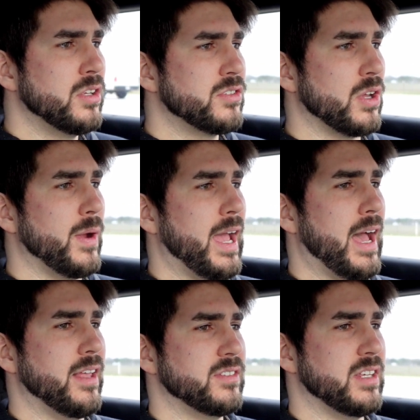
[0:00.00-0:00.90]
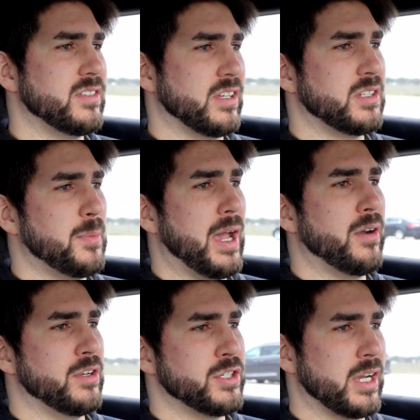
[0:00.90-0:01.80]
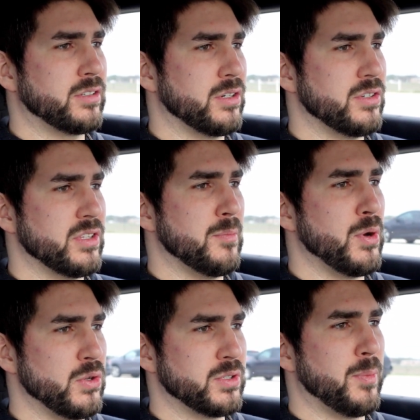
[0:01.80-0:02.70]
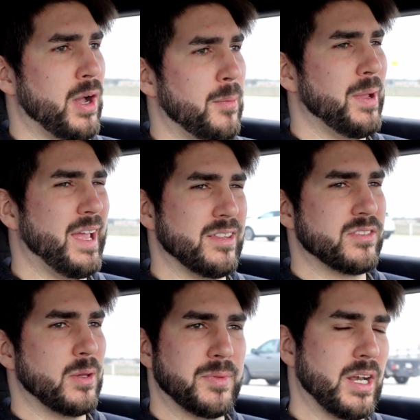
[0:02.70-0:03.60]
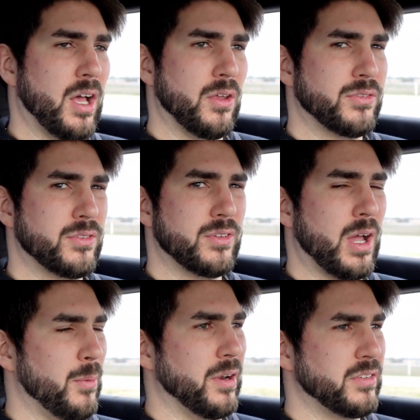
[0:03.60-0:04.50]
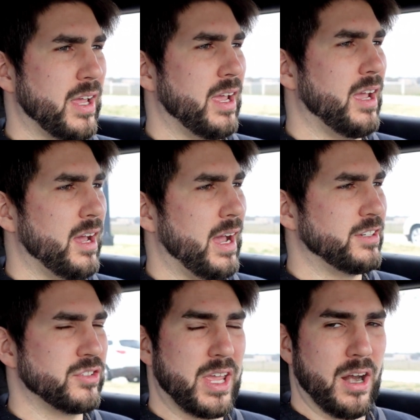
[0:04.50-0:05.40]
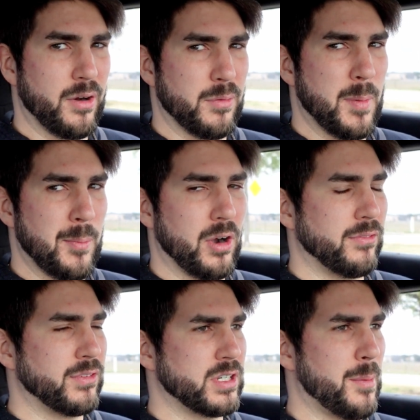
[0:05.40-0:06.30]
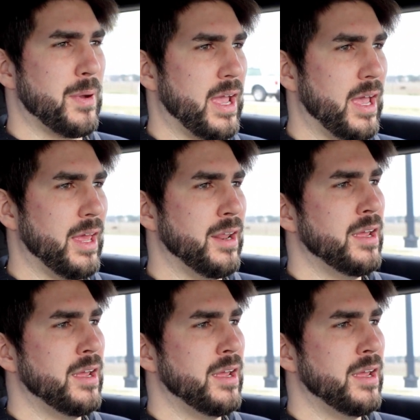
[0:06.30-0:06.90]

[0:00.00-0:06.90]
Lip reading: So it has the 60-pound injectors and the boost to pump and something else I want to say, I just cannot remember off the top of my head.